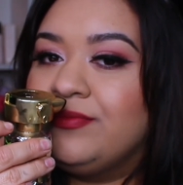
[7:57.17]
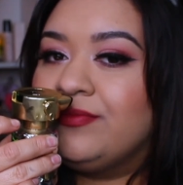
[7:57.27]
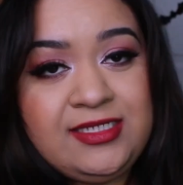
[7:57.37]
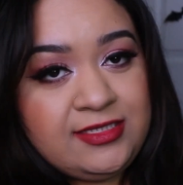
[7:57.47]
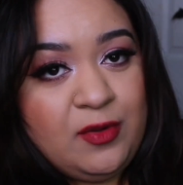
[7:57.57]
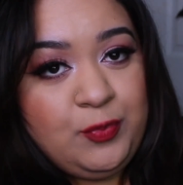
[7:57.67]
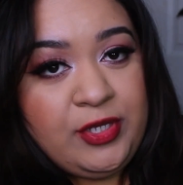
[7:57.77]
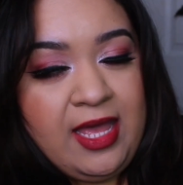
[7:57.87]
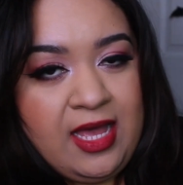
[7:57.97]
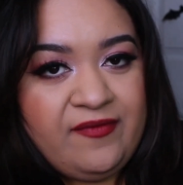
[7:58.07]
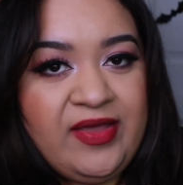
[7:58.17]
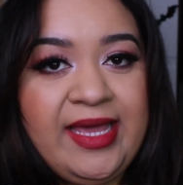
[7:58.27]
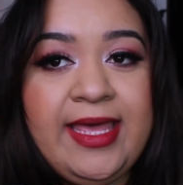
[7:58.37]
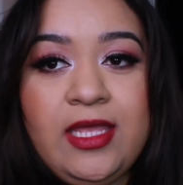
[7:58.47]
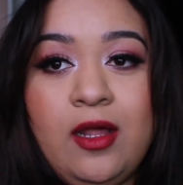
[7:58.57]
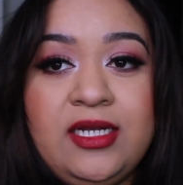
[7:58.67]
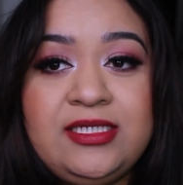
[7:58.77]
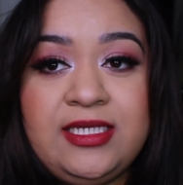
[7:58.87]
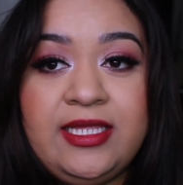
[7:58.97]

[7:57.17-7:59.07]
Next up, we have a Kayali's